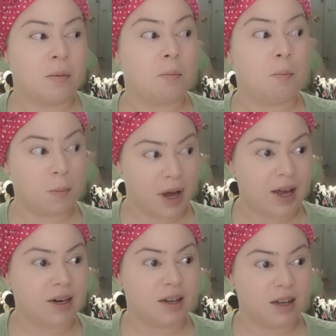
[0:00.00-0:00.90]

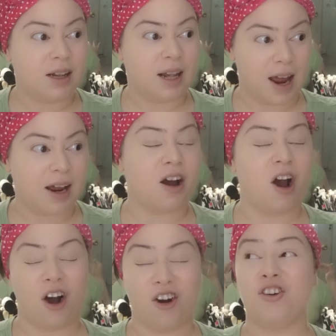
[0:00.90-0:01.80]
met like
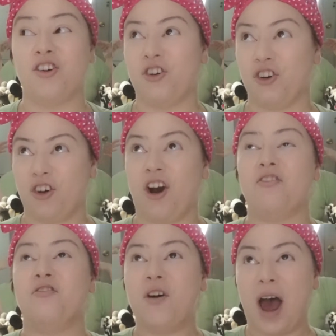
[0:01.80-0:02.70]

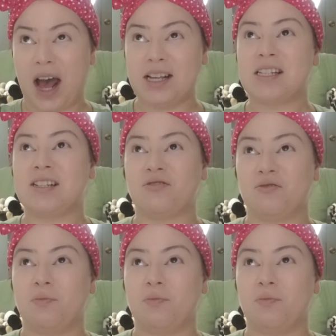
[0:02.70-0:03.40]
a vast